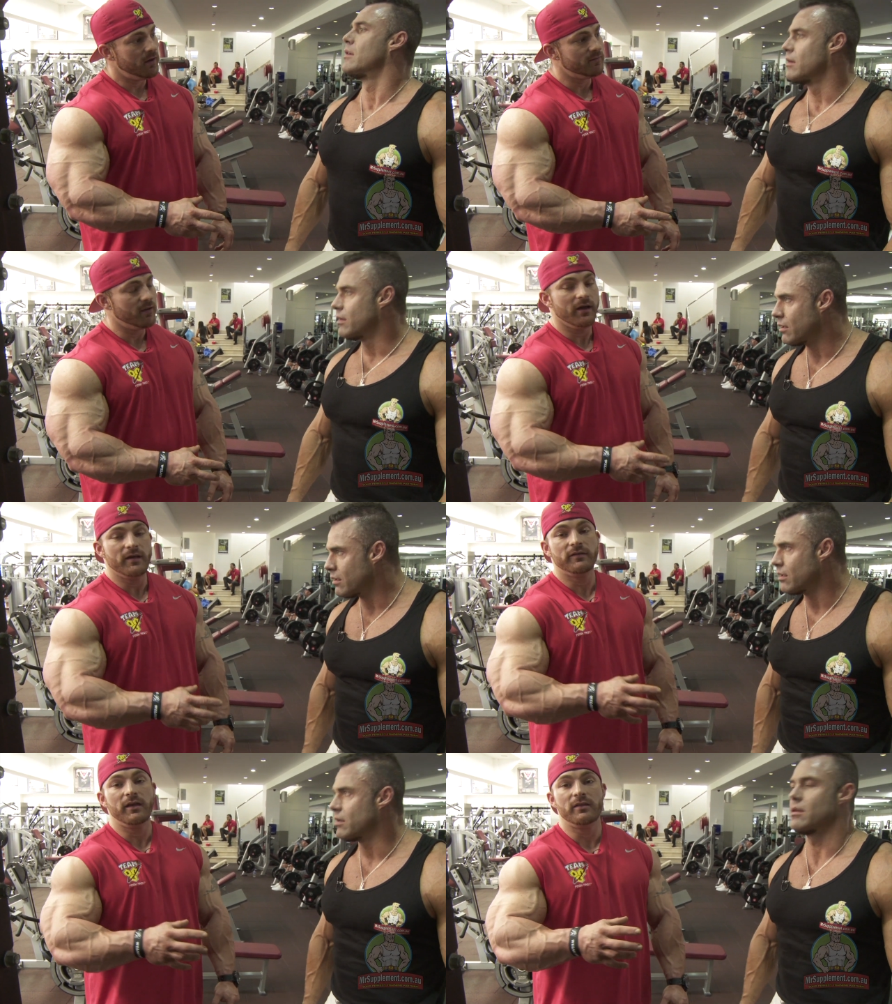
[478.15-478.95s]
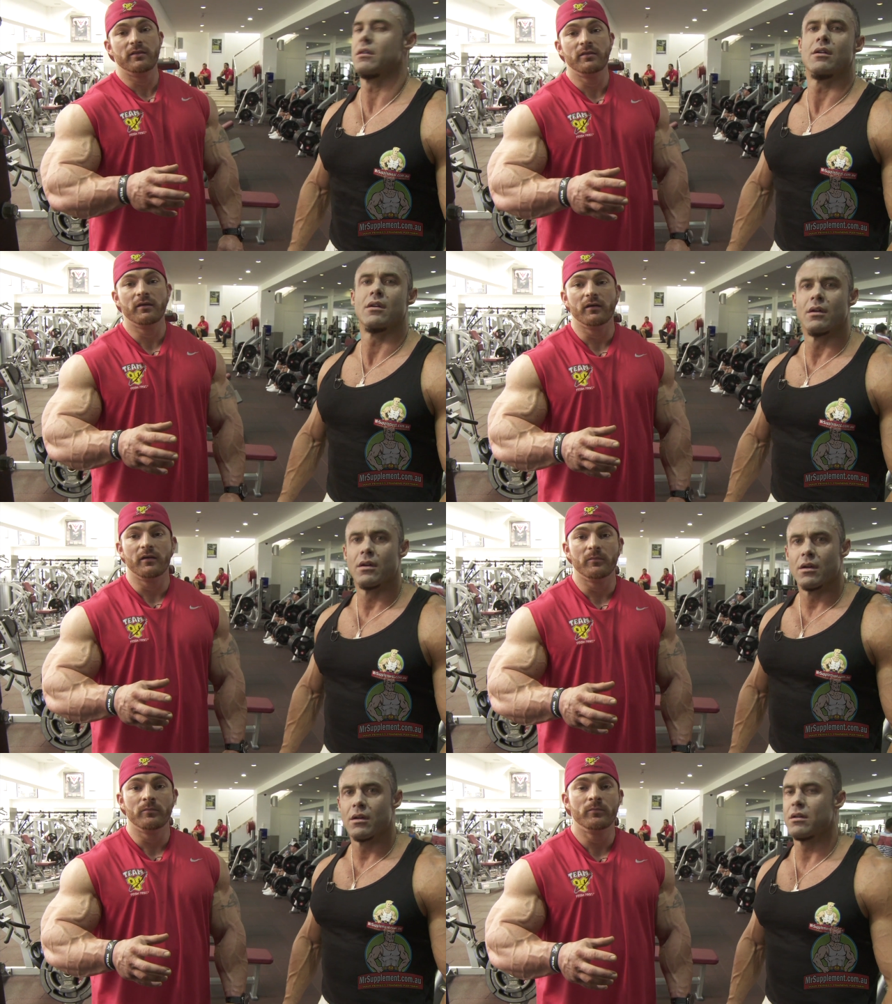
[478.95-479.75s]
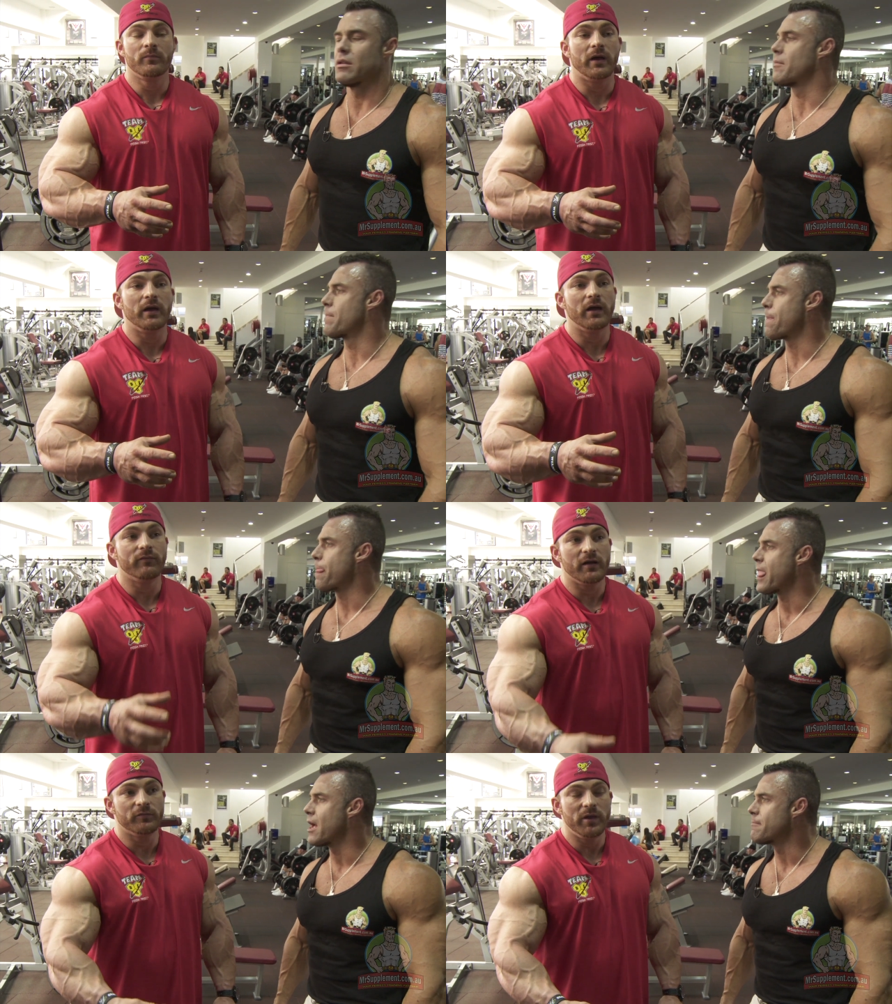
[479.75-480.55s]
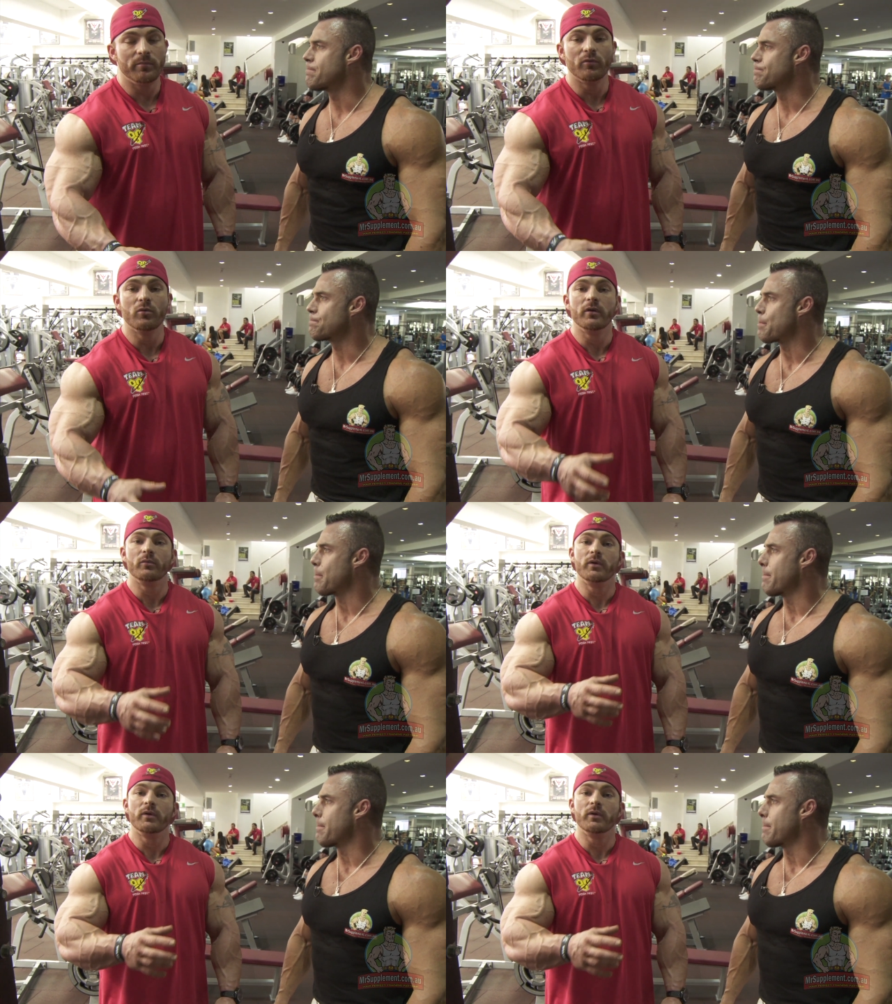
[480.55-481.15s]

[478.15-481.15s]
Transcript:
Speaker 1: It's like asking, um, I, have asked people who,